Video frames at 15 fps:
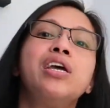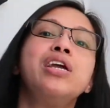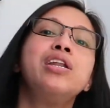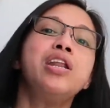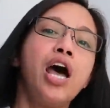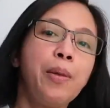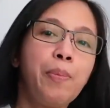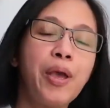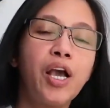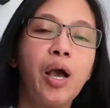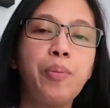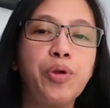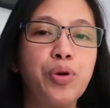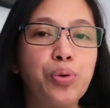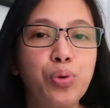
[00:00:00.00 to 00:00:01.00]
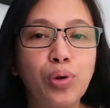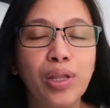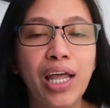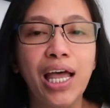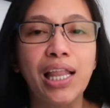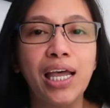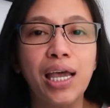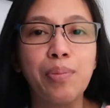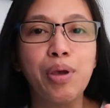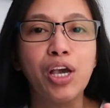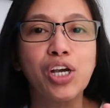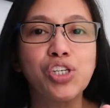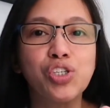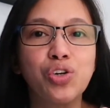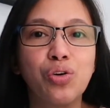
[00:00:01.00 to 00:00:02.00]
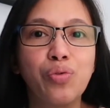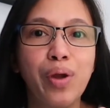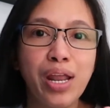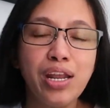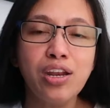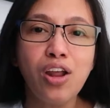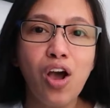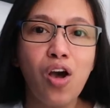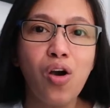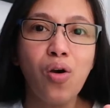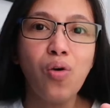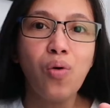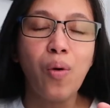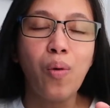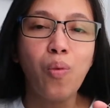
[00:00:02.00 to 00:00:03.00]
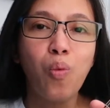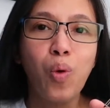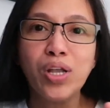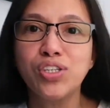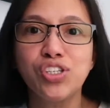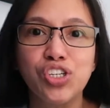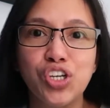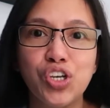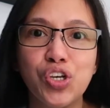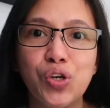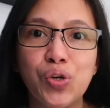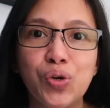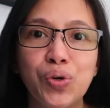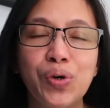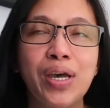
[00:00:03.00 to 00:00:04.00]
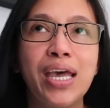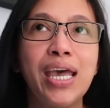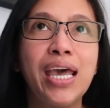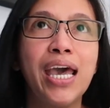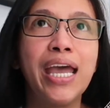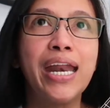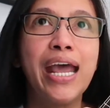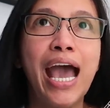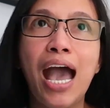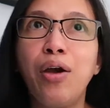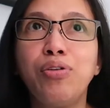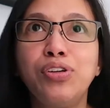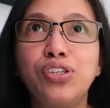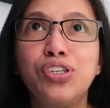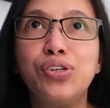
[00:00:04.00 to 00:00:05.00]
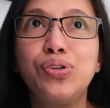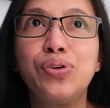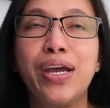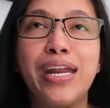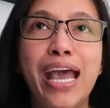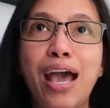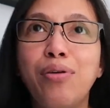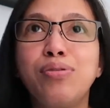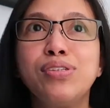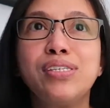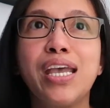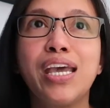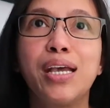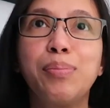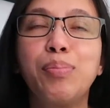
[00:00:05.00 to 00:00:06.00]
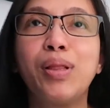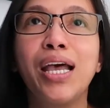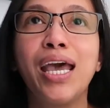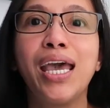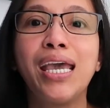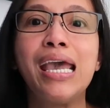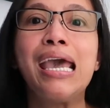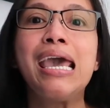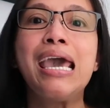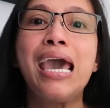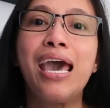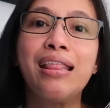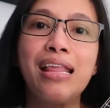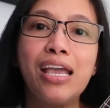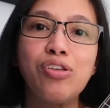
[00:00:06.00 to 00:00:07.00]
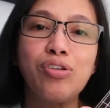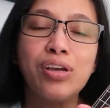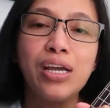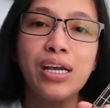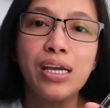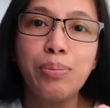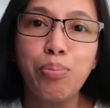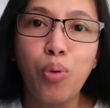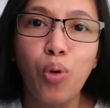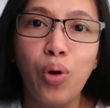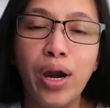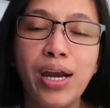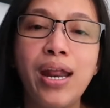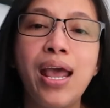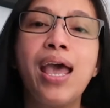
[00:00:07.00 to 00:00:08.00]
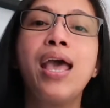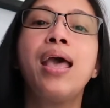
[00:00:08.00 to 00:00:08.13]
not pick up your ukulele, because you already know what to do and how to sing and play, and then you're gonna get bored.